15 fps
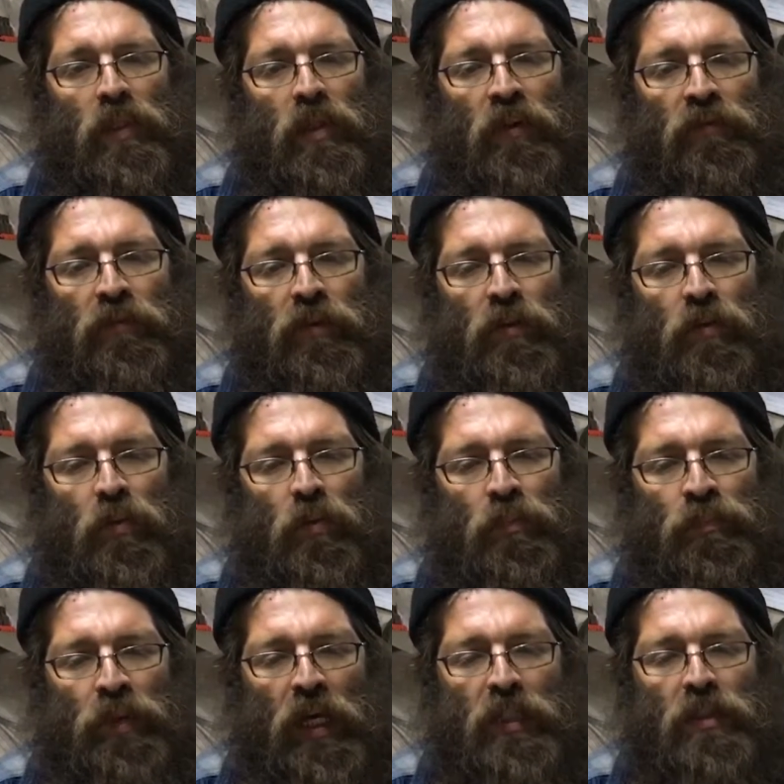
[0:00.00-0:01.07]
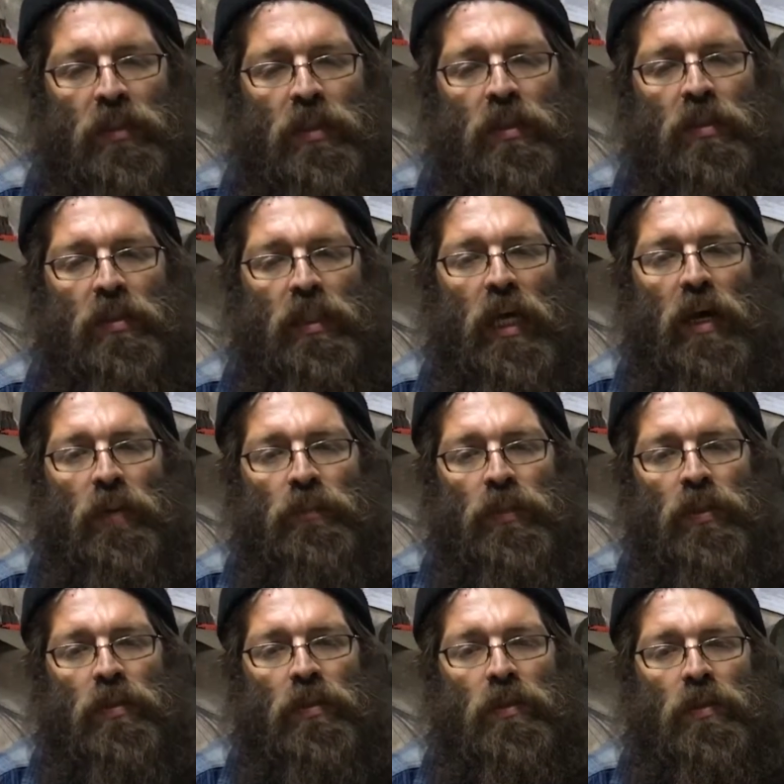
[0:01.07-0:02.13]
a few basic
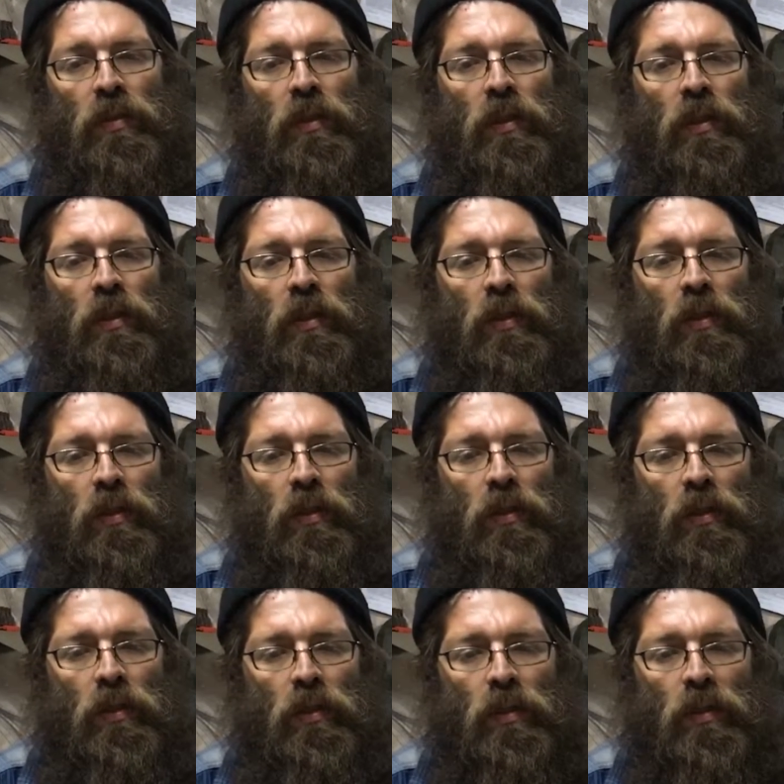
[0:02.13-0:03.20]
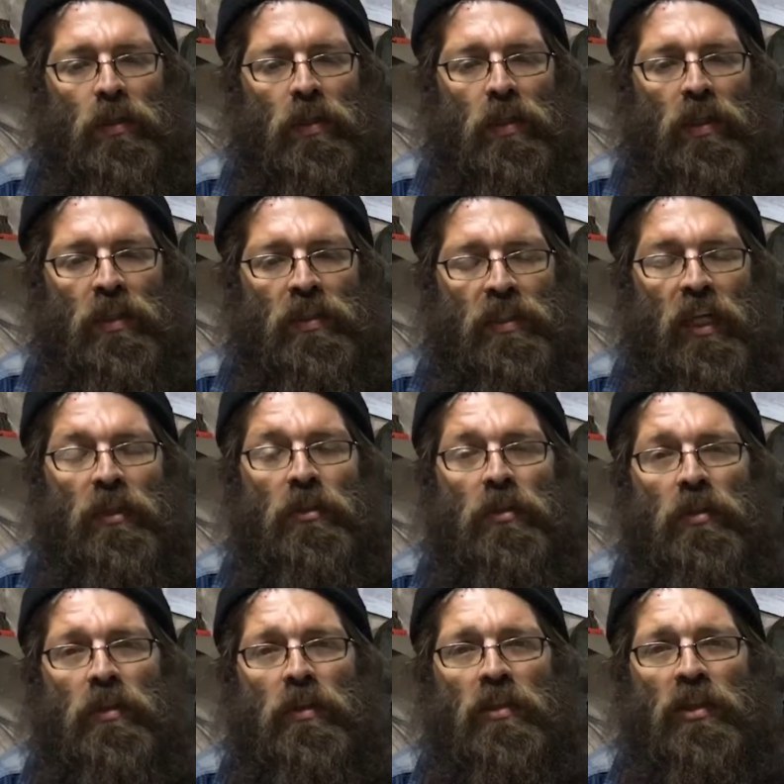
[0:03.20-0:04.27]
steps.
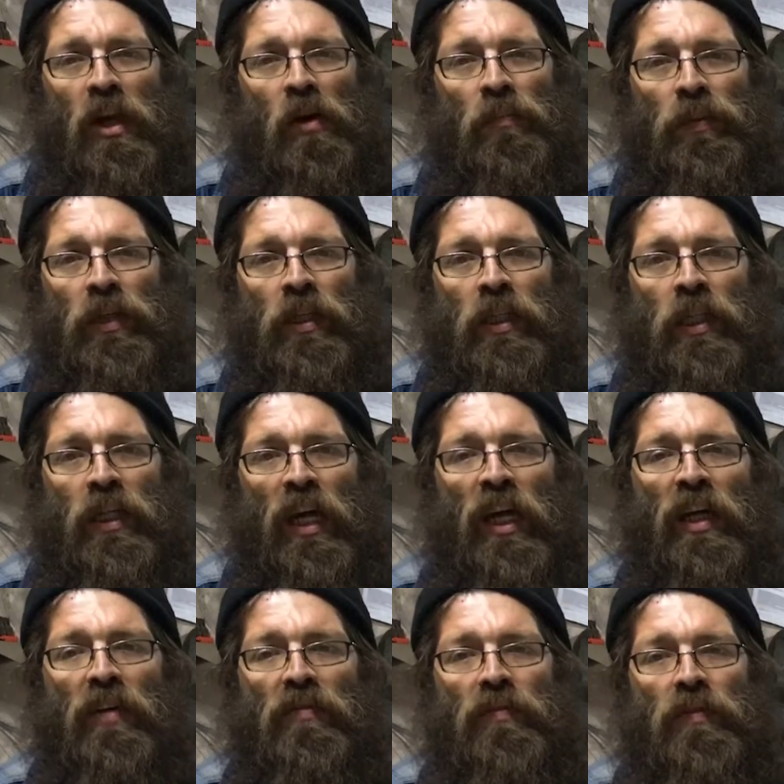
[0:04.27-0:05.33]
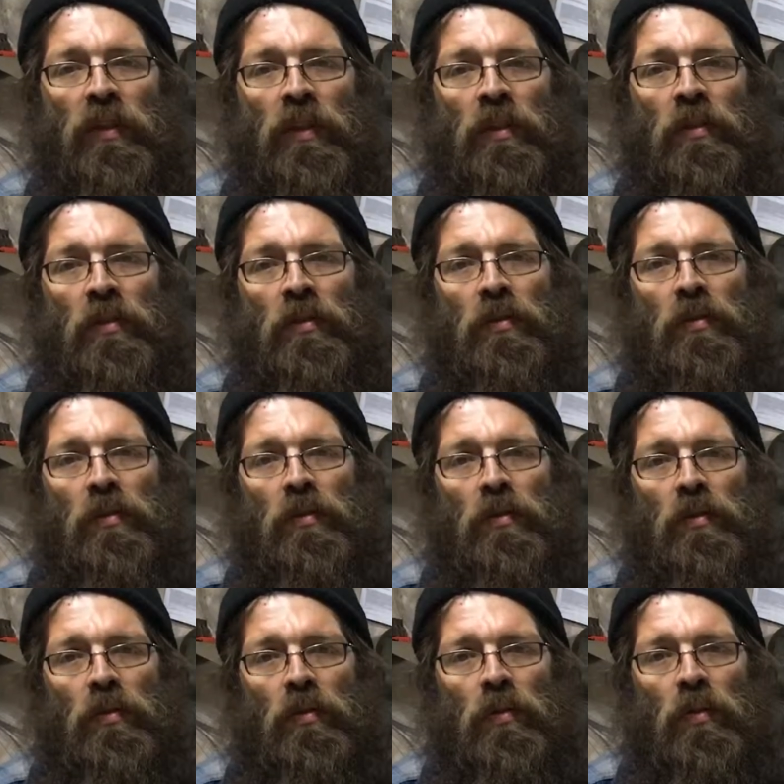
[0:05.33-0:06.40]
Essentially, sharpening a knife is
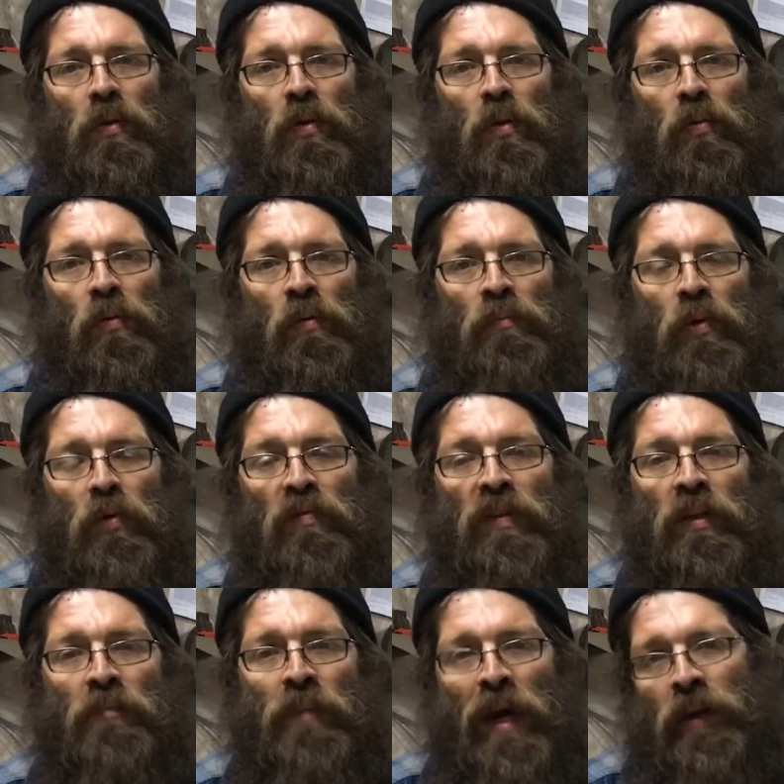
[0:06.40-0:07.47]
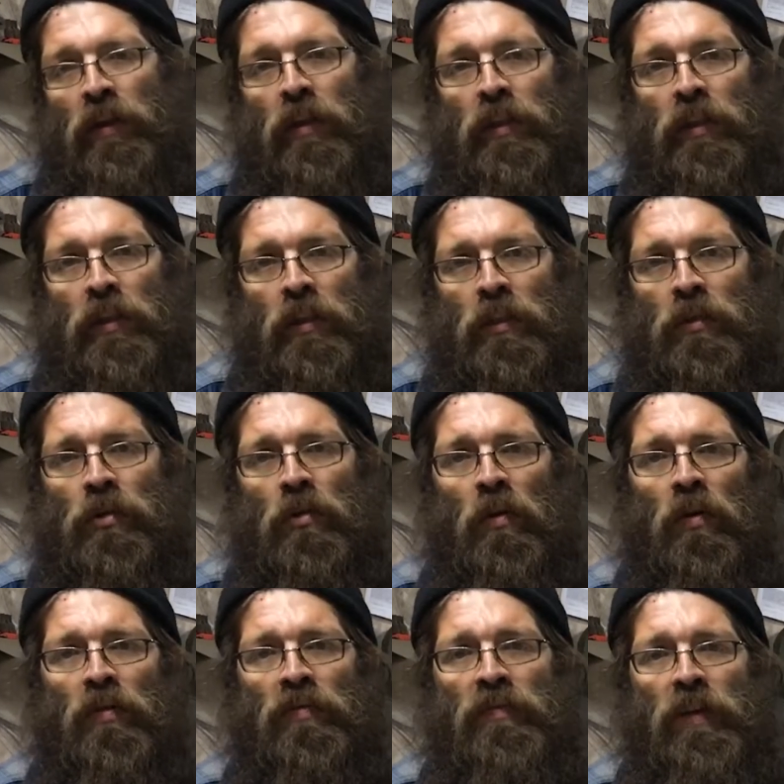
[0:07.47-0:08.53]
removing metal in a
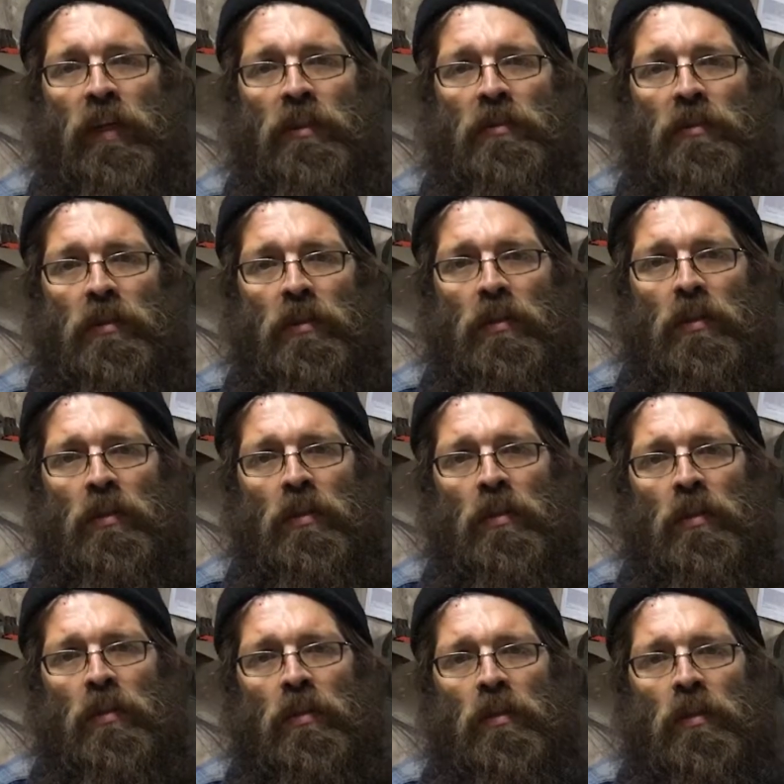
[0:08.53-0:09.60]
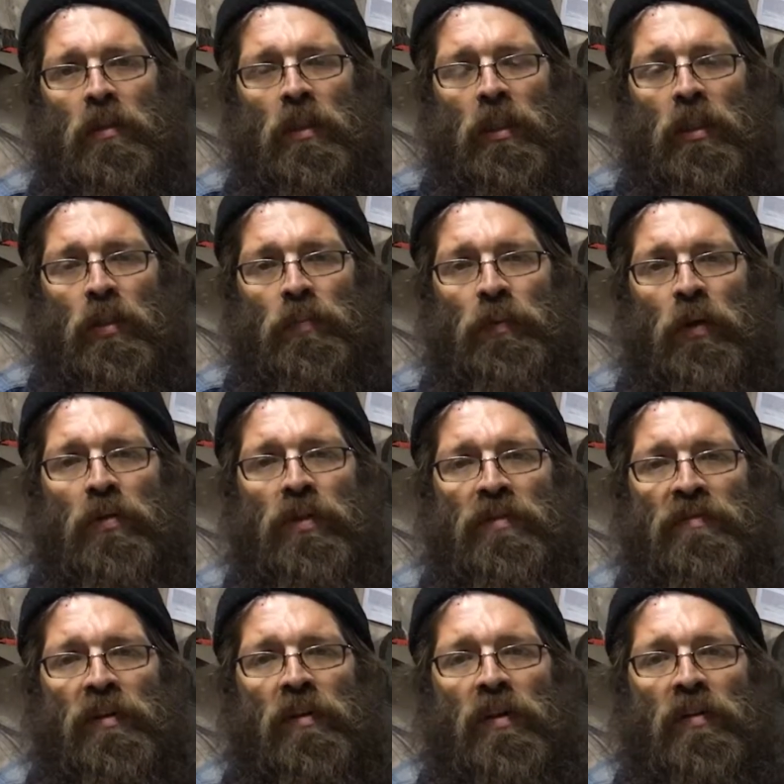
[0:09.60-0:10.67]
controlled fashion to expose a
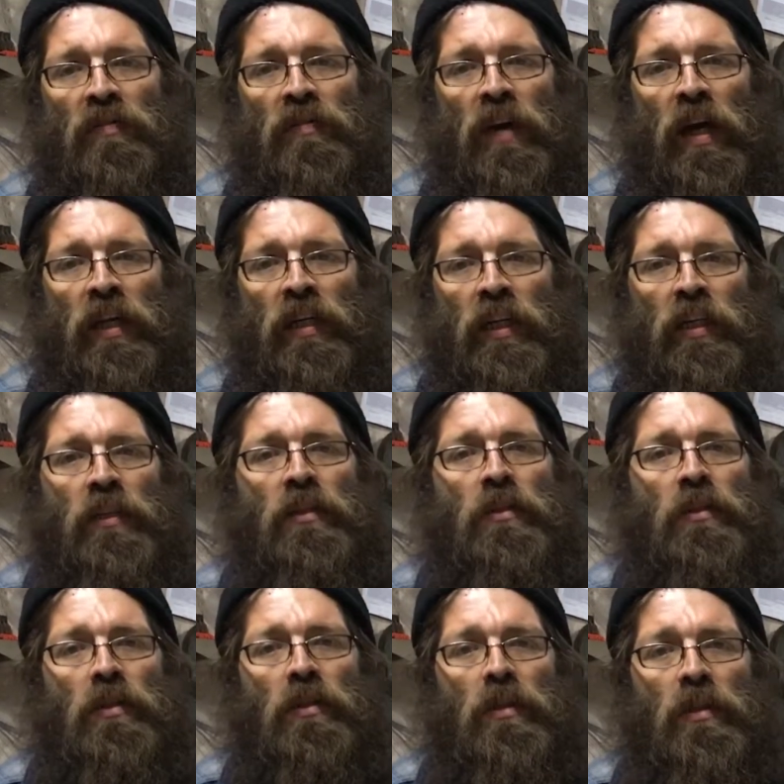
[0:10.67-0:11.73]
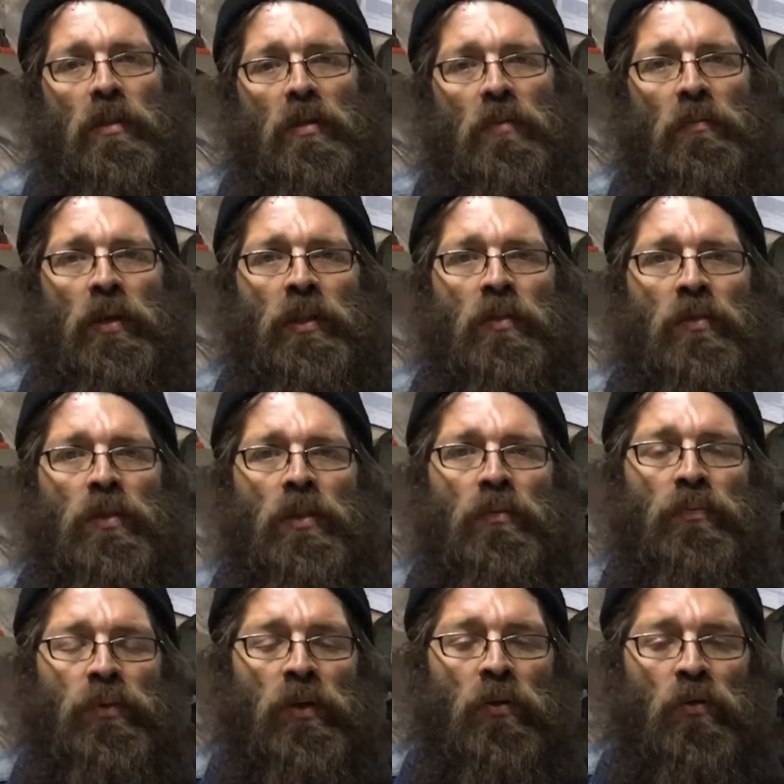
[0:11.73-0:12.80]
very fine edge. By using
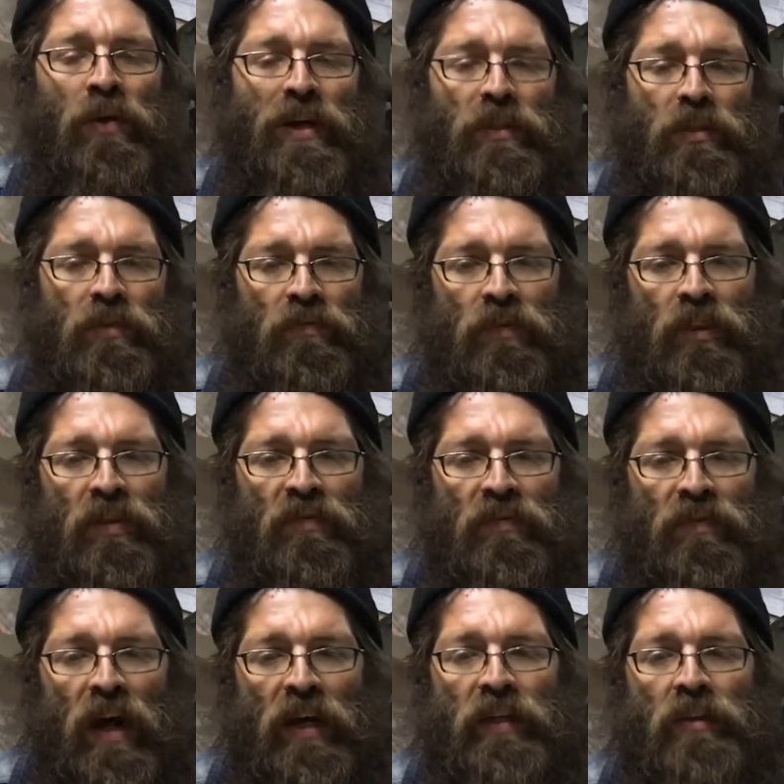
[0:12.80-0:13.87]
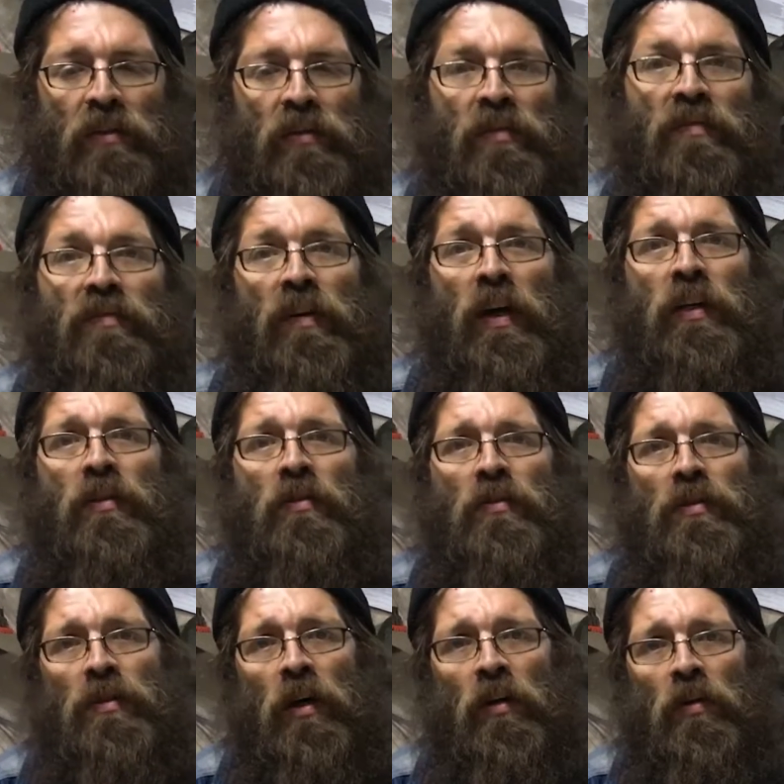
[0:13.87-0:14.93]
progressively finer and finer
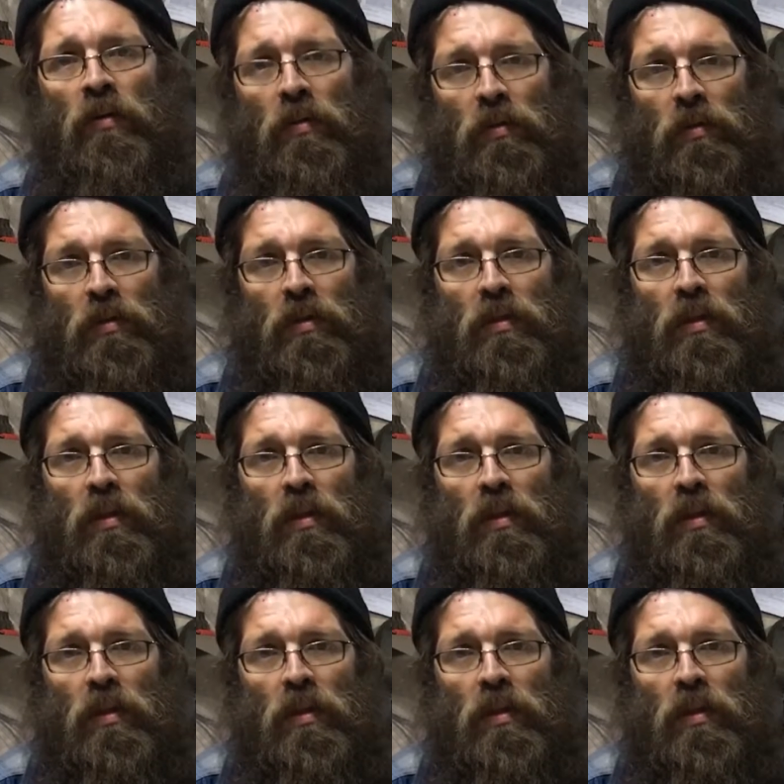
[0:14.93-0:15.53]
stones,